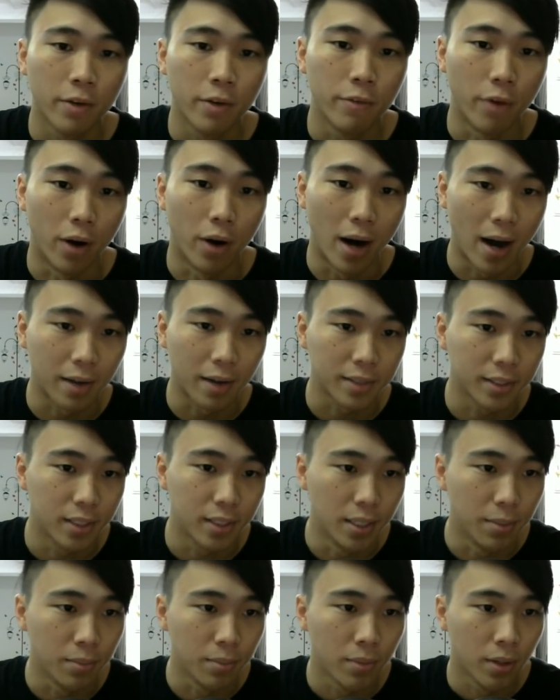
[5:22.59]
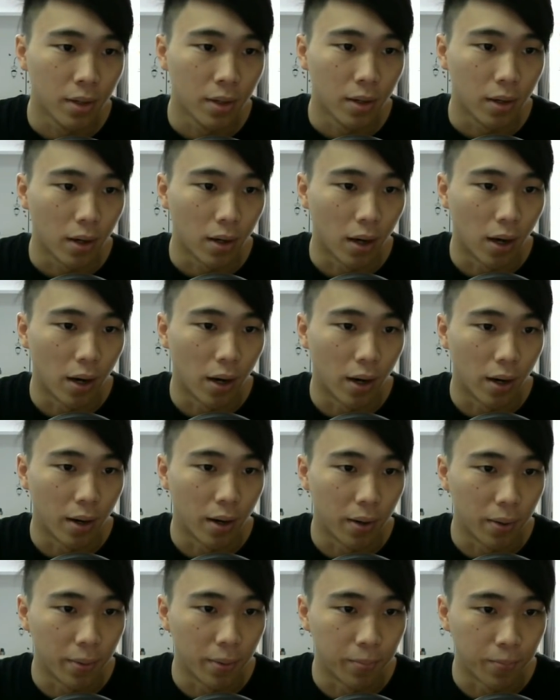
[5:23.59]
for Arthur team
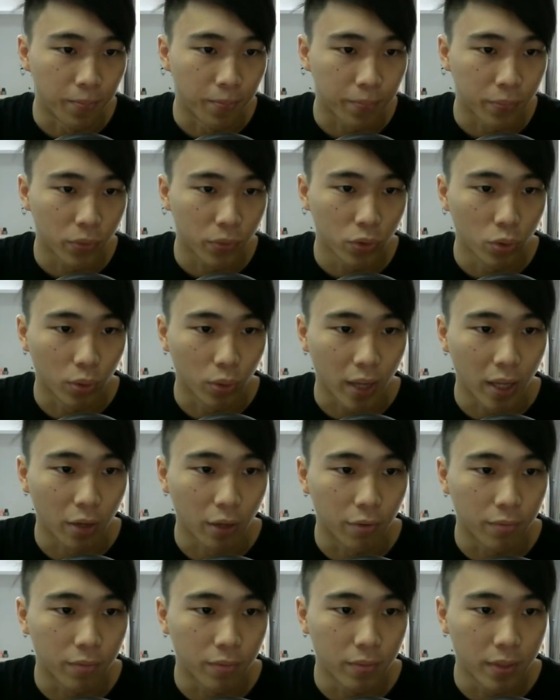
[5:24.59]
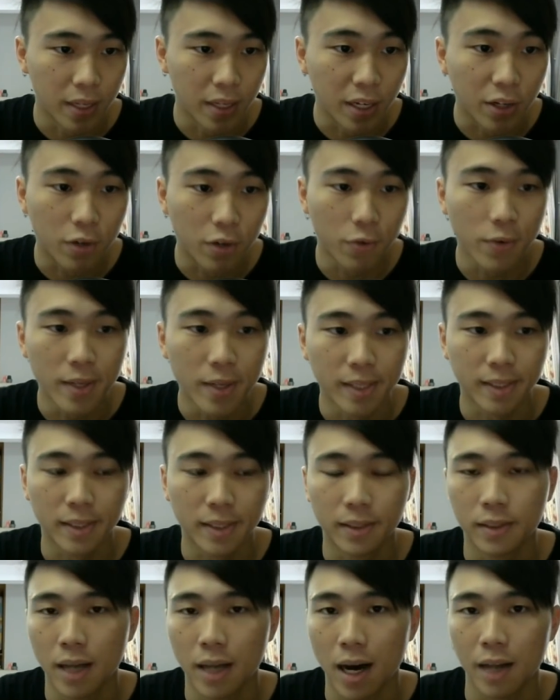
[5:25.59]
to kind of
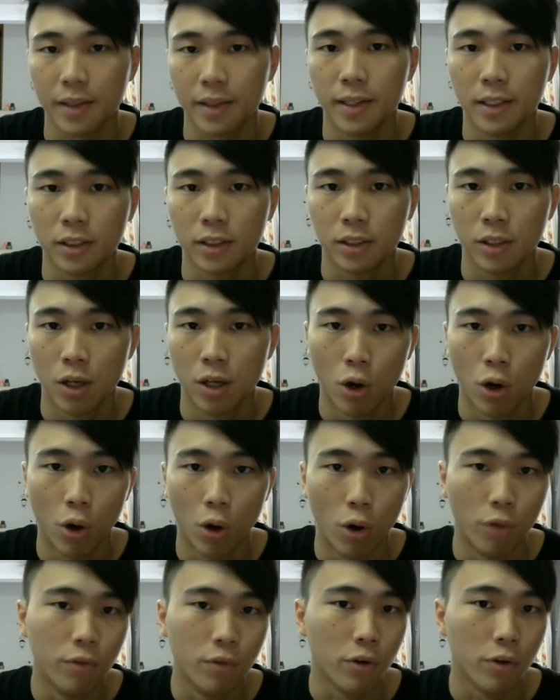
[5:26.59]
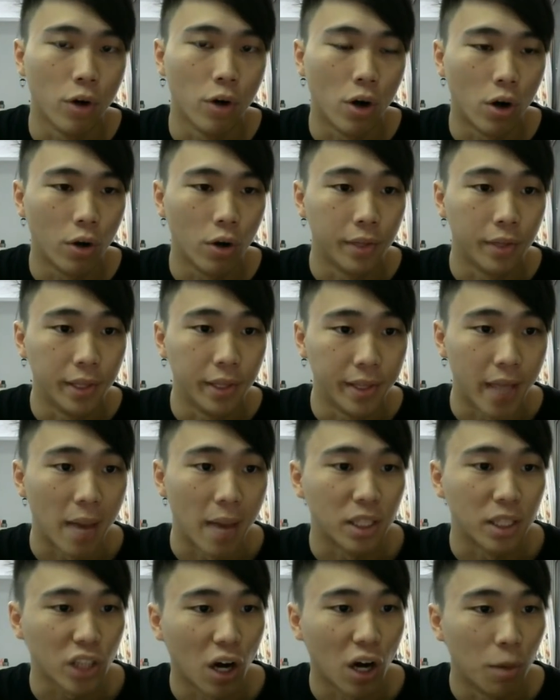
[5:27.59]
increase Arthur's overall
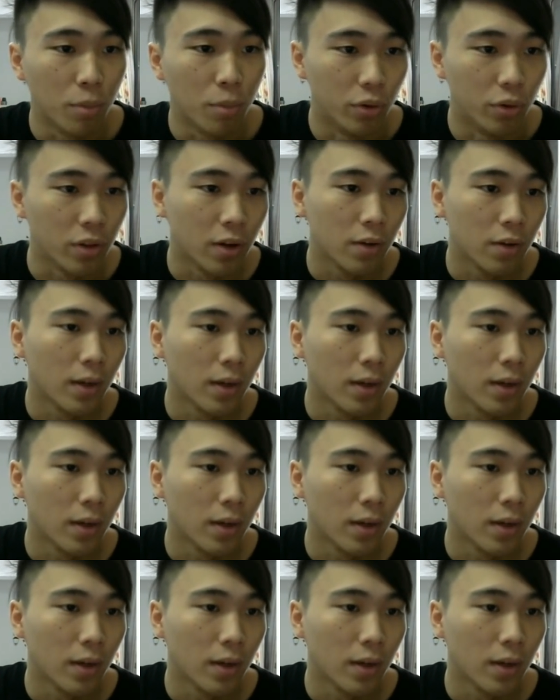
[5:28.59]
damage output.